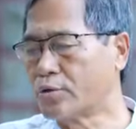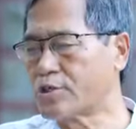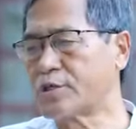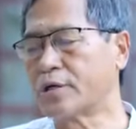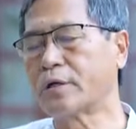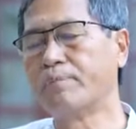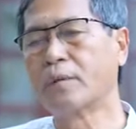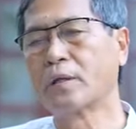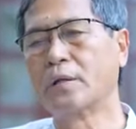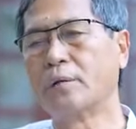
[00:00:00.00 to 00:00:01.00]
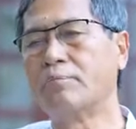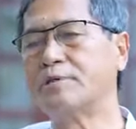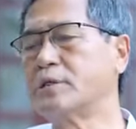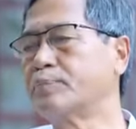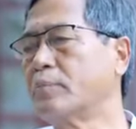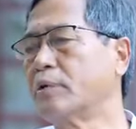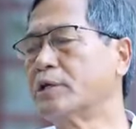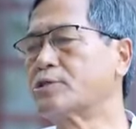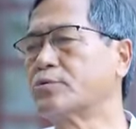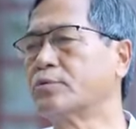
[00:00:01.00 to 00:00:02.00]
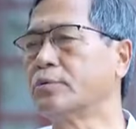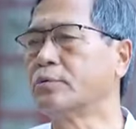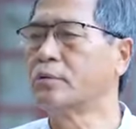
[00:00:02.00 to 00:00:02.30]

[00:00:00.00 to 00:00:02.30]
share, BJP managed to,